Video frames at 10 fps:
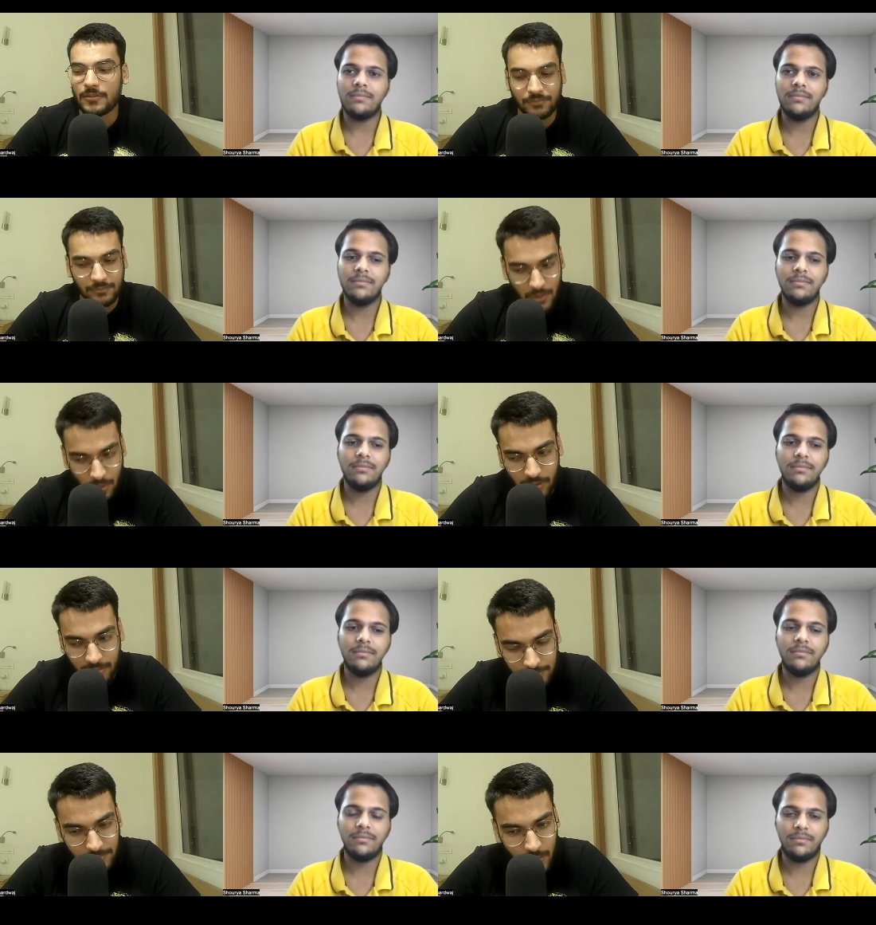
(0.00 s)
Speaker 1: Okay.
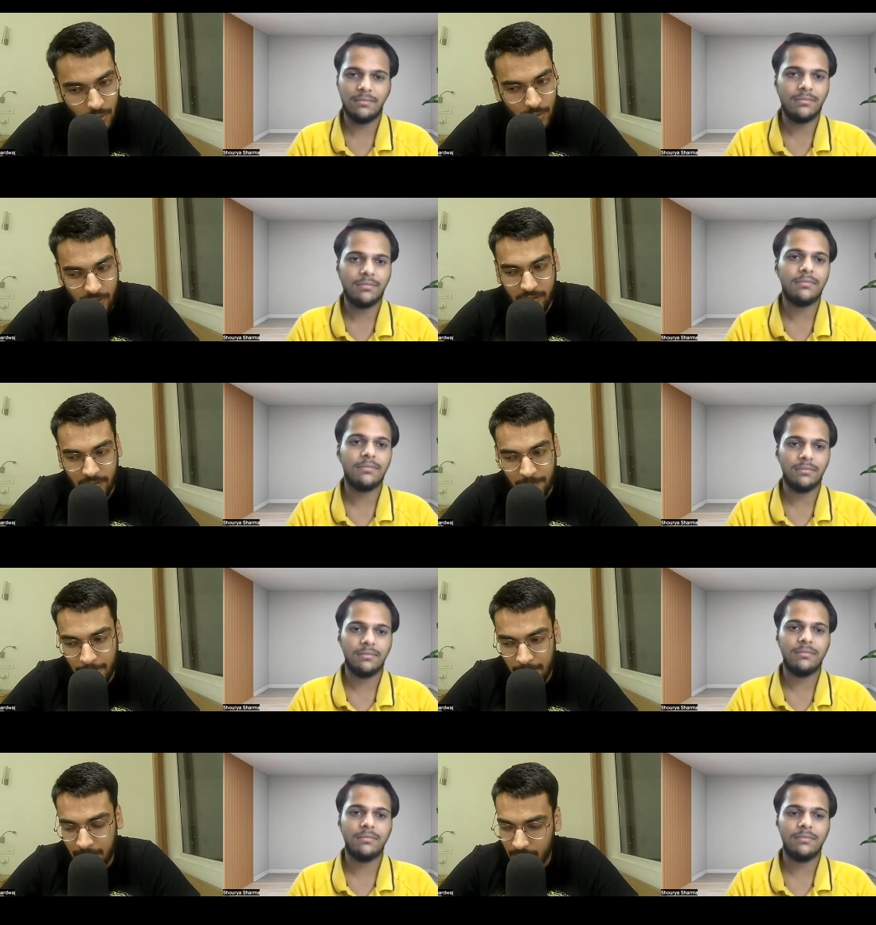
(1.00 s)
Good question.
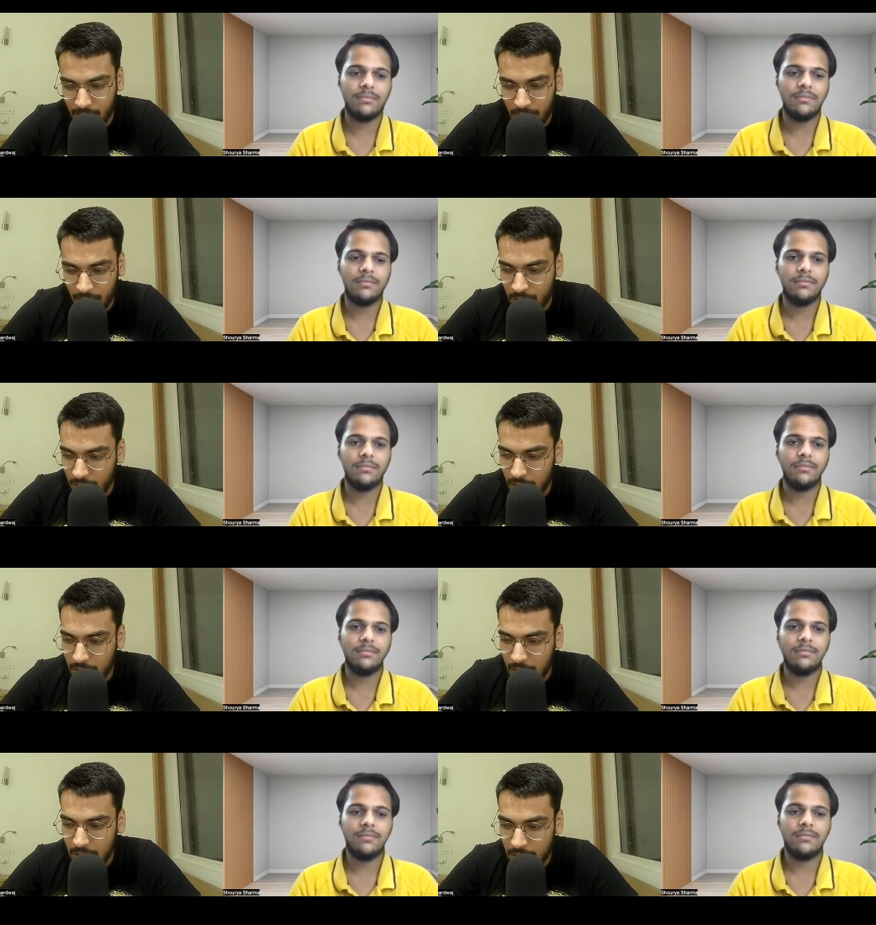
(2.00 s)

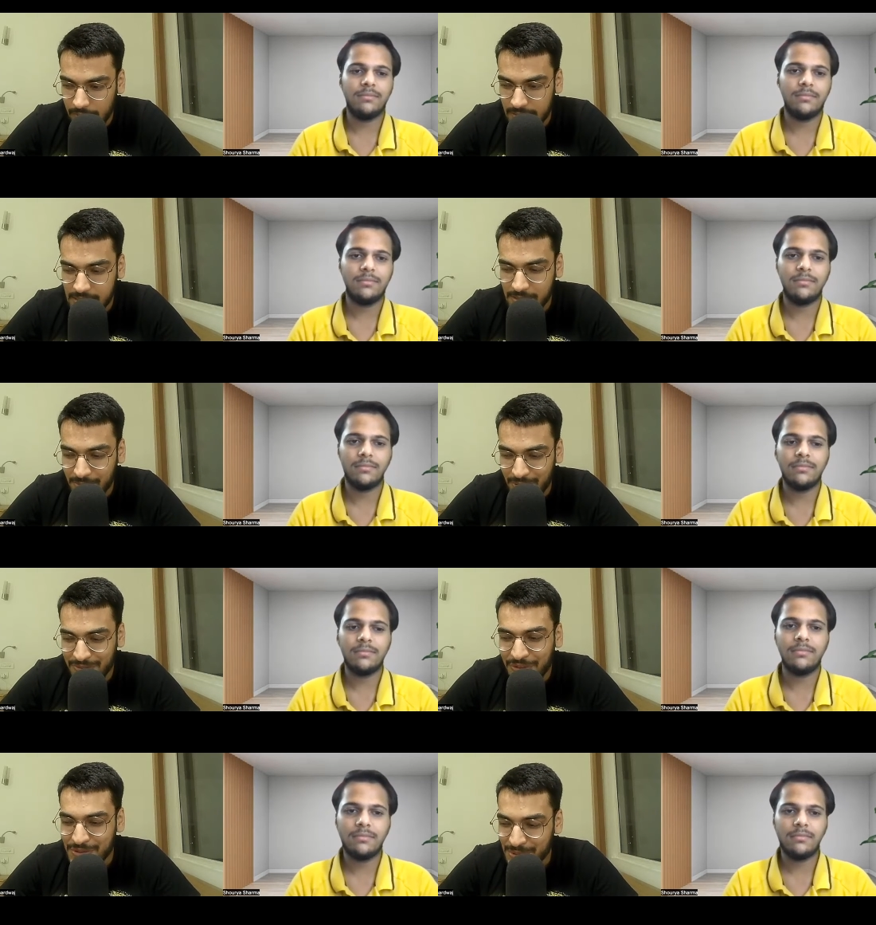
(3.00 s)
Uh, this is one of
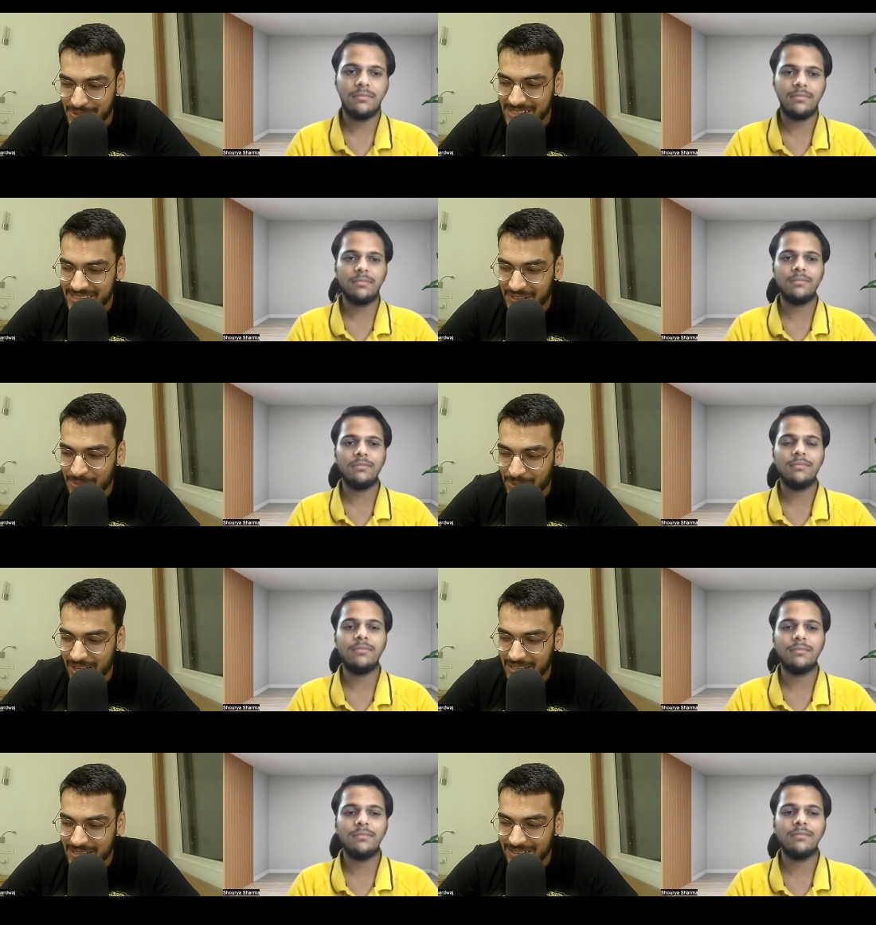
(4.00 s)
those questions that you
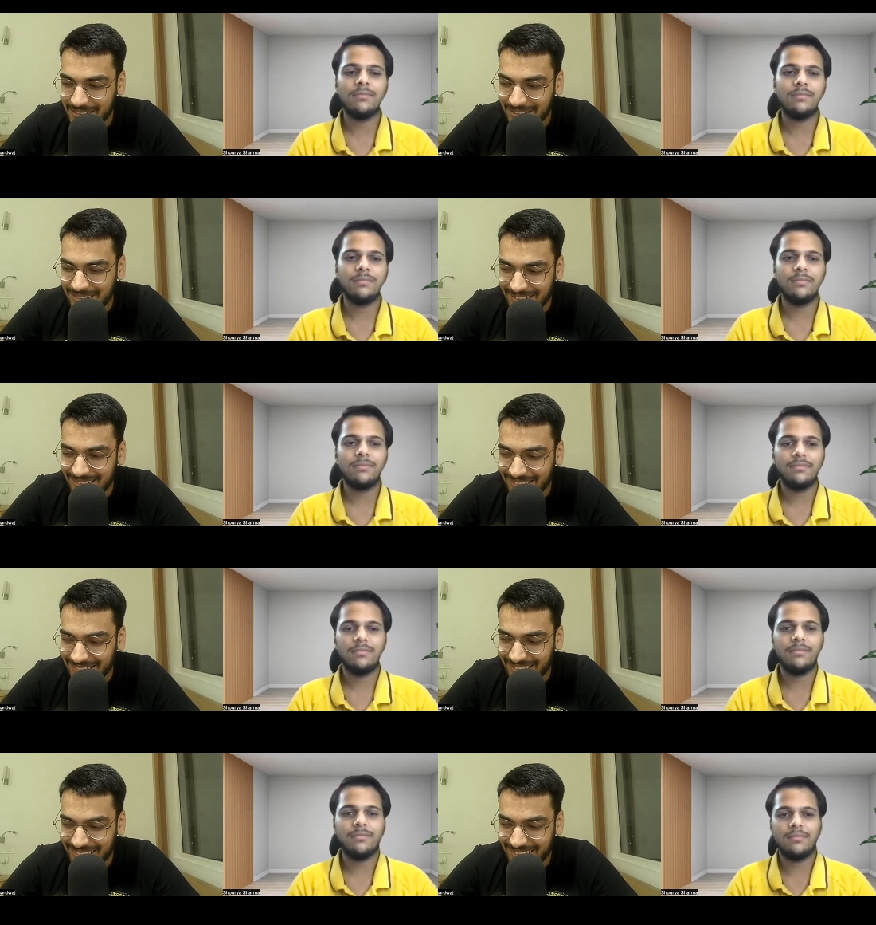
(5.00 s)
ask uh,
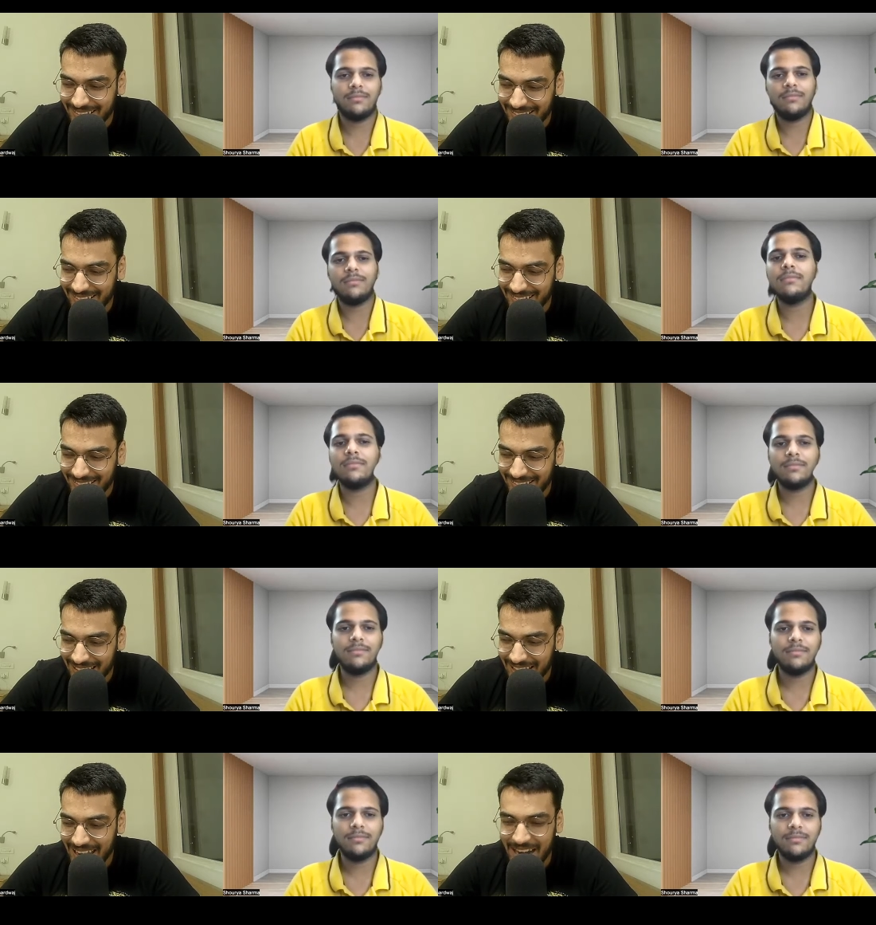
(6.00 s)
in a in a
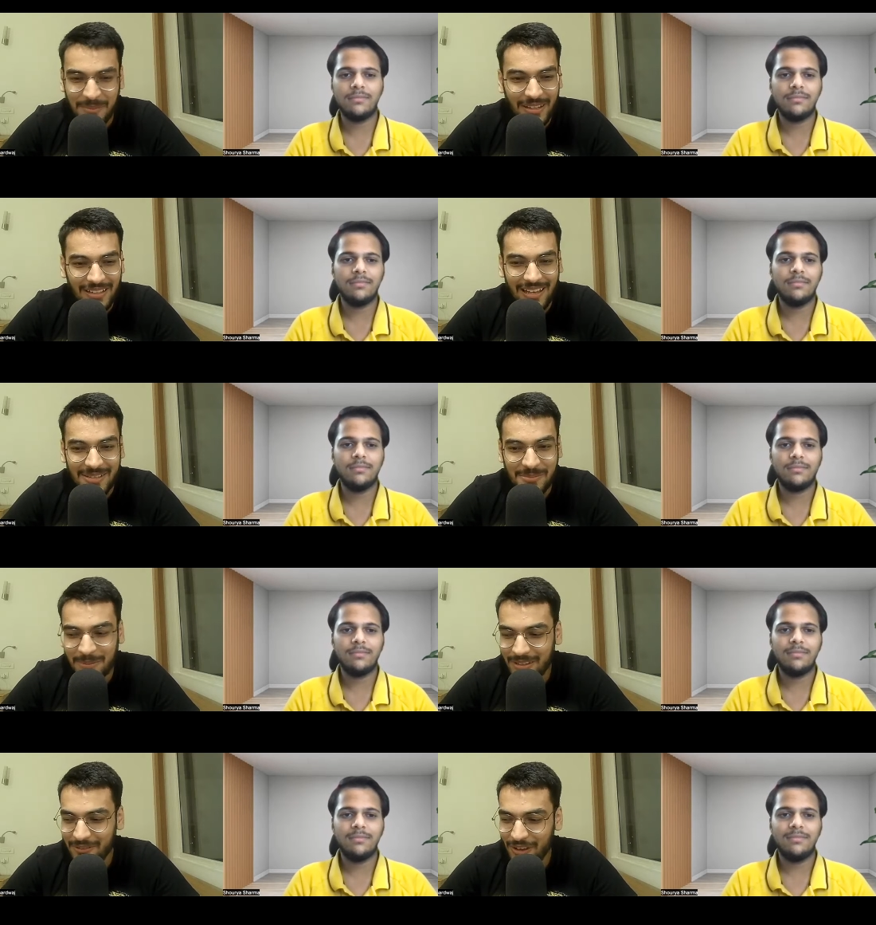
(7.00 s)
academic class.
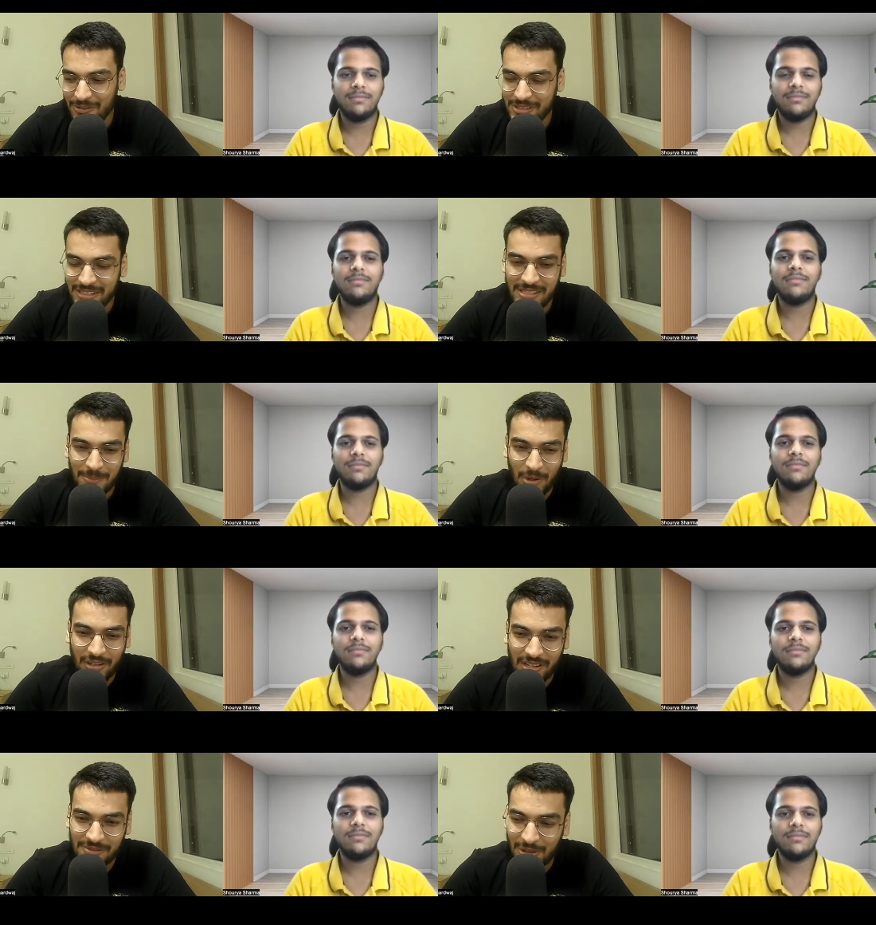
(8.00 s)
Maybe if I was teaching
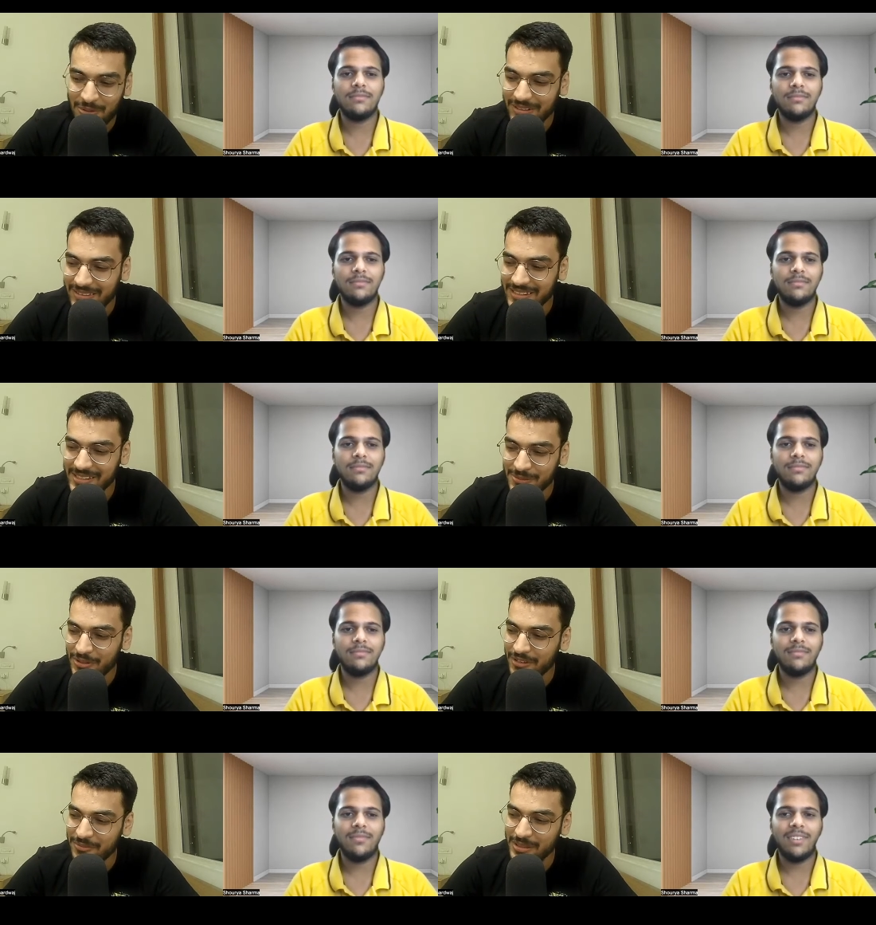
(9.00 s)
podcast one oh one, then this
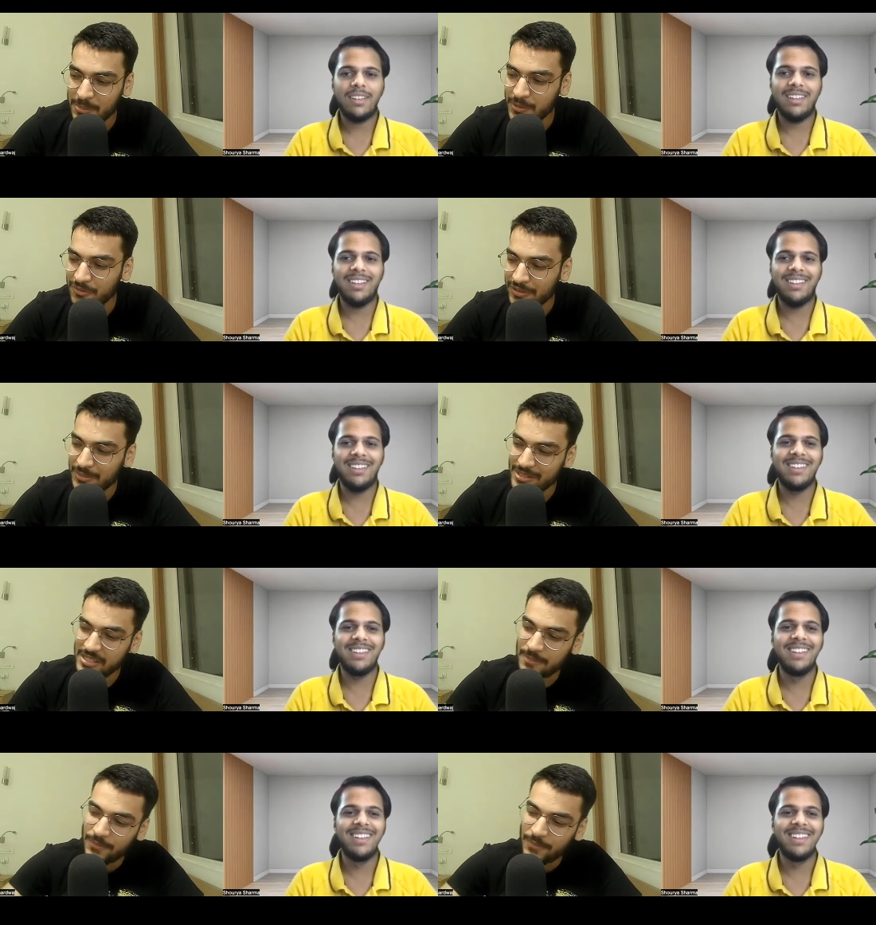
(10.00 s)
would have been the perfect question.